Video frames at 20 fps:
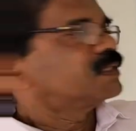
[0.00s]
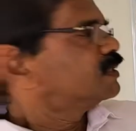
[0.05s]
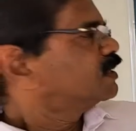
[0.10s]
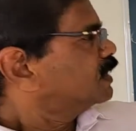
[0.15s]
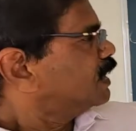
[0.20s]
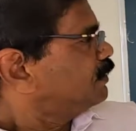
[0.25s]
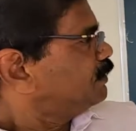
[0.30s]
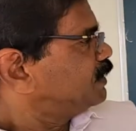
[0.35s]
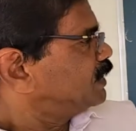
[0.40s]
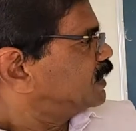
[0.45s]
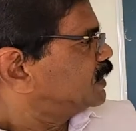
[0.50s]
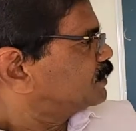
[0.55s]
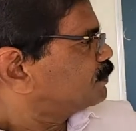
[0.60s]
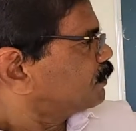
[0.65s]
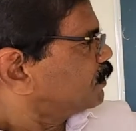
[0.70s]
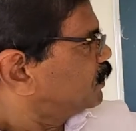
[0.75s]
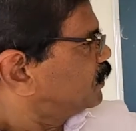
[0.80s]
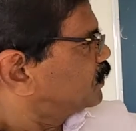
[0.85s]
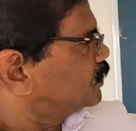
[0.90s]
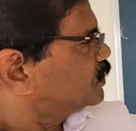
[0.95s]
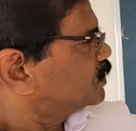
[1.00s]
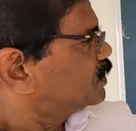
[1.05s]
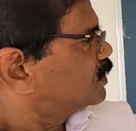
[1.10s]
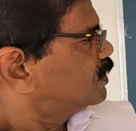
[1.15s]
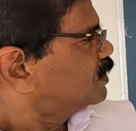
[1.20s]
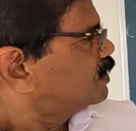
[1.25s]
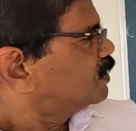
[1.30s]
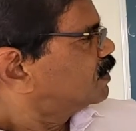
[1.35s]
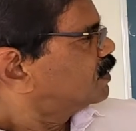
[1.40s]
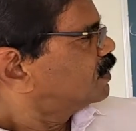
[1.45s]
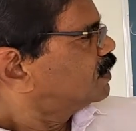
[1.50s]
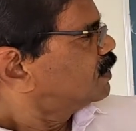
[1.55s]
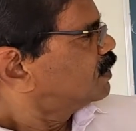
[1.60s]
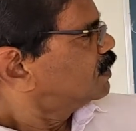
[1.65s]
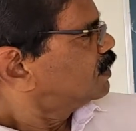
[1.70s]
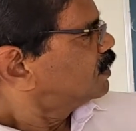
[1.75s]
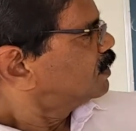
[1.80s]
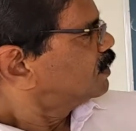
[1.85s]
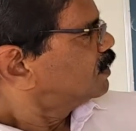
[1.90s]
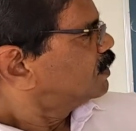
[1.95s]
How it is produced?
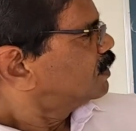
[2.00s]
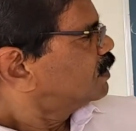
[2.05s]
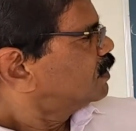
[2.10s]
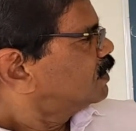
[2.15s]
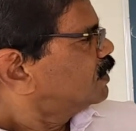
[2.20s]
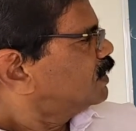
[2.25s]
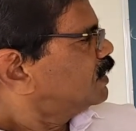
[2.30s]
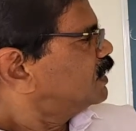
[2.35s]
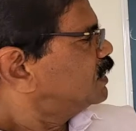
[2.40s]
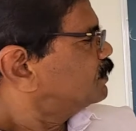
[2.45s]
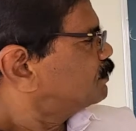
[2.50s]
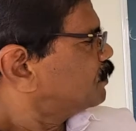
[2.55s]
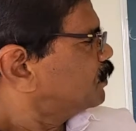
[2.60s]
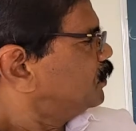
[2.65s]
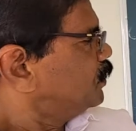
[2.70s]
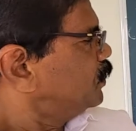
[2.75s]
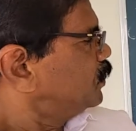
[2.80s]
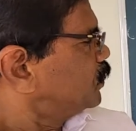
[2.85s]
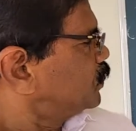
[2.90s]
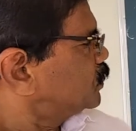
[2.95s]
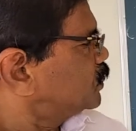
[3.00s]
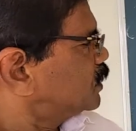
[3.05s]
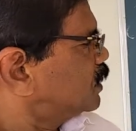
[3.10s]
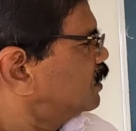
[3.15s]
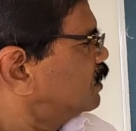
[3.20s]
It is produced